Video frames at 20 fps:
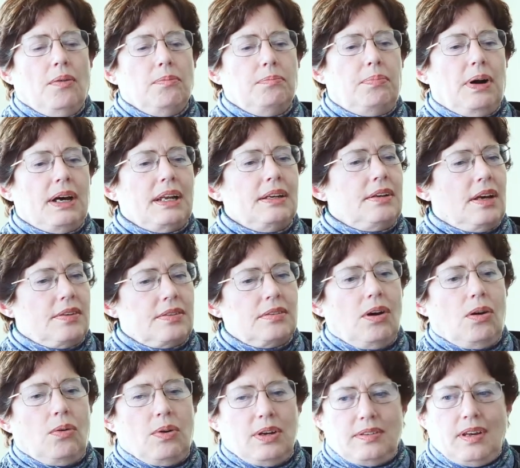But it doesn't
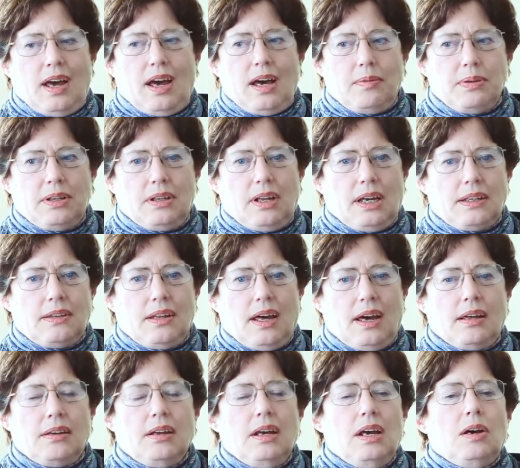always happen like
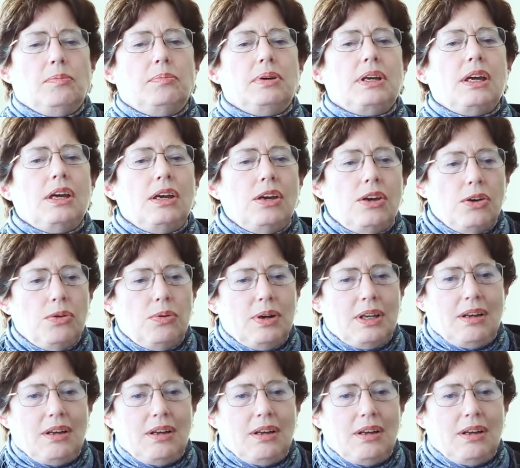that. But you and